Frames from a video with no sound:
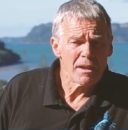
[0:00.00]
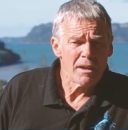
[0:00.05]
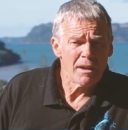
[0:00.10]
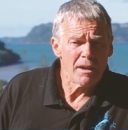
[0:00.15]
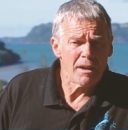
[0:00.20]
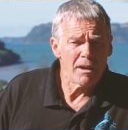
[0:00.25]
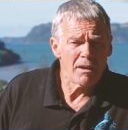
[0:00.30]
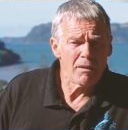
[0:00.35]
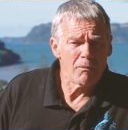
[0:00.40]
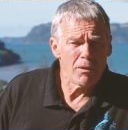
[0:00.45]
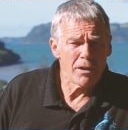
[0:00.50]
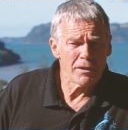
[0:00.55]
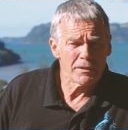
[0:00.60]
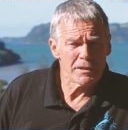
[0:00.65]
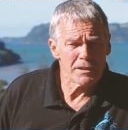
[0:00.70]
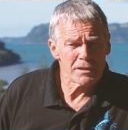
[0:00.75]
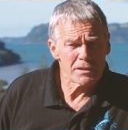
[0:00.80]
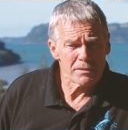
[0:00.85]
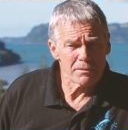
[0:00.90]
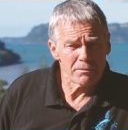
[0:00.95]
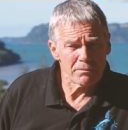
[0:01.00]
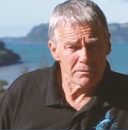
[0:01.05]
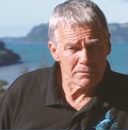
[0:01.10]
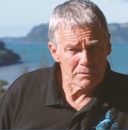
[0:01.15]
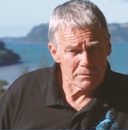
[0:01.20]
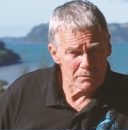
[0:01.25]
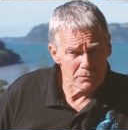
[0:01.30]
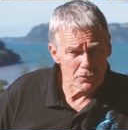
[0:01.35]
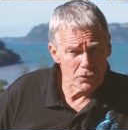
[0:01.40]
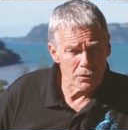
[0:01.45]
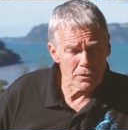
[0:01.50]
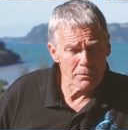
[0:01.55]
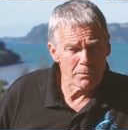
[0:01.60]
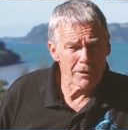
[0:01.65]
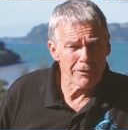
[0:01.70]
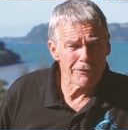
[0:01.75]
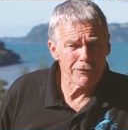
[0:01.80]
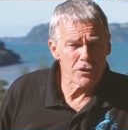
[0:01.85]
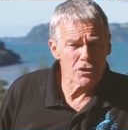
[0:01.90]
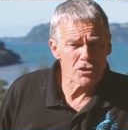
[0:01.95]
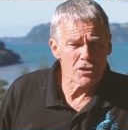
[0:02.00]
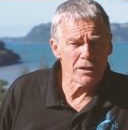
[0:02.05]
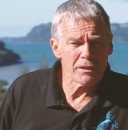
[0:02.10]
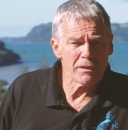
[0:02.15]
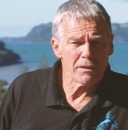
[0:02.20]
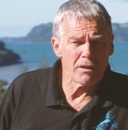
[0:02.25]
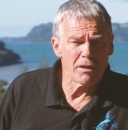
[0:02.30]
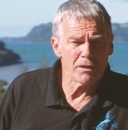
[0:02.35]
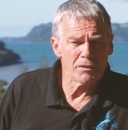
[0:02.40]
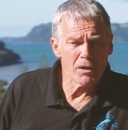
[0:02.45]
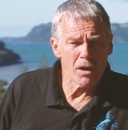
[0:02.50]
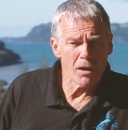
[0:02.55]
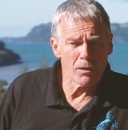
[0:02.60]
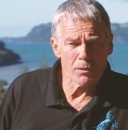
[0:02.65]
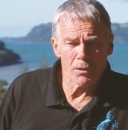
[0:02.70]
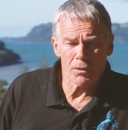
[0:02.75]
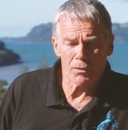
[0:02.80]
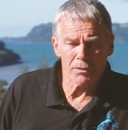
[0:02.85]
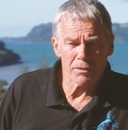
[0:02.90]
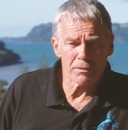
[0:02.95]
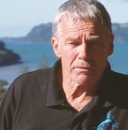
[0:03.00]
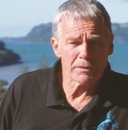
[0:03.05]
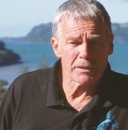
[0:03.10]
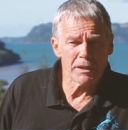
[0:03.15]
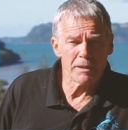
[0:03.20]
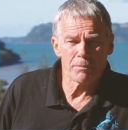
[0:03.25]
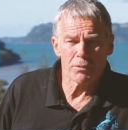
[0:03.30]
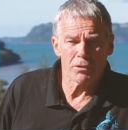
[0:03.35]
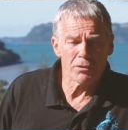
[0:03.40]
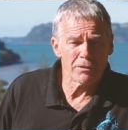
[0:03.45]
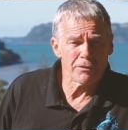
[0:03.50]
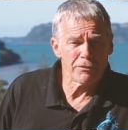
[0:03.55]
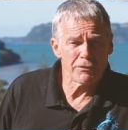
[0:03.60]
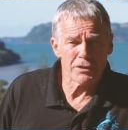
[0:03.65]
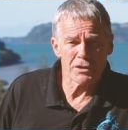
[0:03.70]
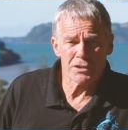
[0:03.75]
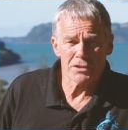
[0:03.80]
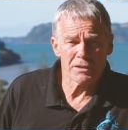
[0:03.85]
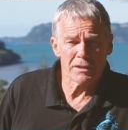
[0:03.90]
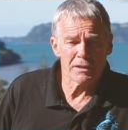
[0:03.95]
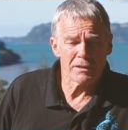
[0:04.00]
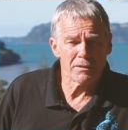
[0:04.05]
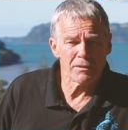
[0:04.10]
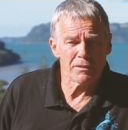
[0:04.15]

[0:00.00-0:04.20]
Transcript: Uh, one is during my fishing, I no longer keep all the fish that